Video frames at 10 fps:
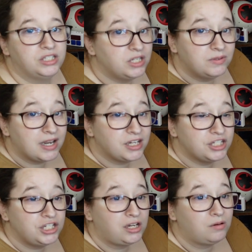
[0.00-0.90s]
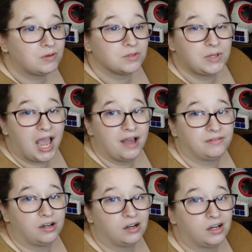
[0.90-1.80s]
want to do next year once we have
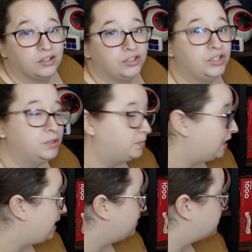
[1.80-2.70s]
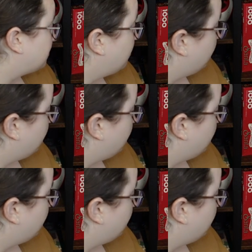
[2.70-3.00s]
our new place.